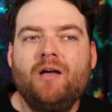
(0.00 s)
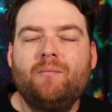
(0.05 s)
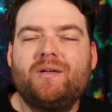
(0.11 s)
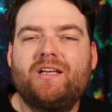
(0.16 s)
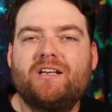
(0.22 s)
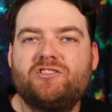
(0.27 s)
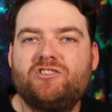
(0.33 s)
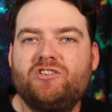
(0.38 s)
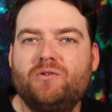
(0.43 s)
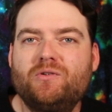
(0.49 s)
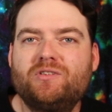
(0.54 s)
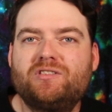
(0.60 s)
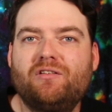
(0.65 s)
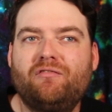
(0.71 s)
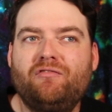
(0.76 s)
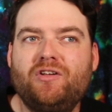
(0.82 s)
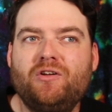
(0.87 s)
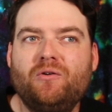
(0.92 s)
because you as
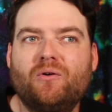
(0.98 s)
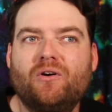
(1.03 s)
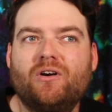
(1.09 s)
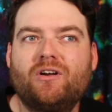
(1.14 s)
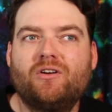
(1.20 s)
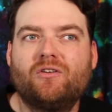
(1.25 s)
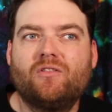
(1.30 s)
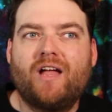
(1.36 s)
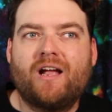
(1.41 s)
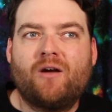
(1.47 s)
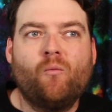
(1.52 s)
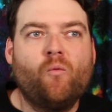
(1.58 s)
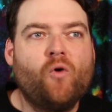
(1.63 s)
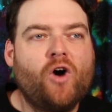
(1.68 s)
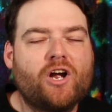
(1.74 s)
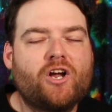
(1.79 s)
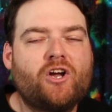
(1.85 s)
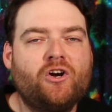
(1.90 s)
a viewer, you're like,
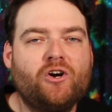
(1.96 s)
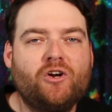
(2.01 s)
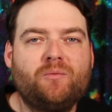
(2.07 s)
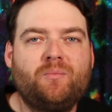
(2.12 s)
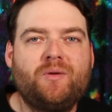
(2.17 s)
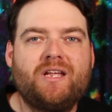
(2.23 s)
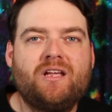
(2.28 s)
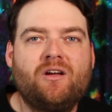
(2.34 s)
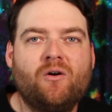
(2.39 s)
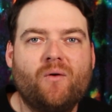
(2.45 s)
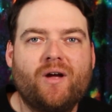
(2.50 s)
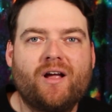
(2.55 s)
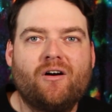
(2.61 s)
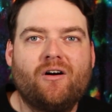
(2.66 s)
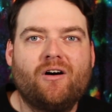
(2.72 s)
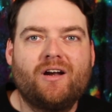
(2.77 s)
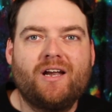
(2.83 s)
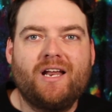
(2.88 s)
what could be going
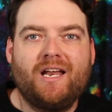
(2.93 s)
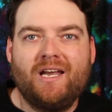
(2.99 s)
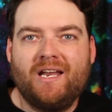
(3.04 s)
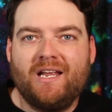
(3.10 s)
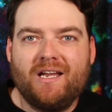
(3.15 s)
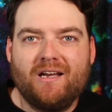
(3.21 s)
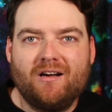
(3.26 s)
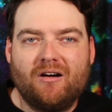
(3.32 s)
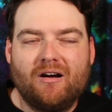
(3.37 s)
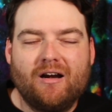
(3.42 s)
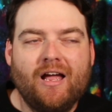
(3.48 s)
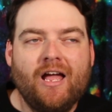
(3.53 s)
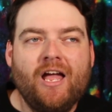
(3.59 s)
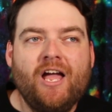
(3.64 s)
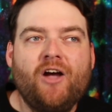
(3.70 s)
on in here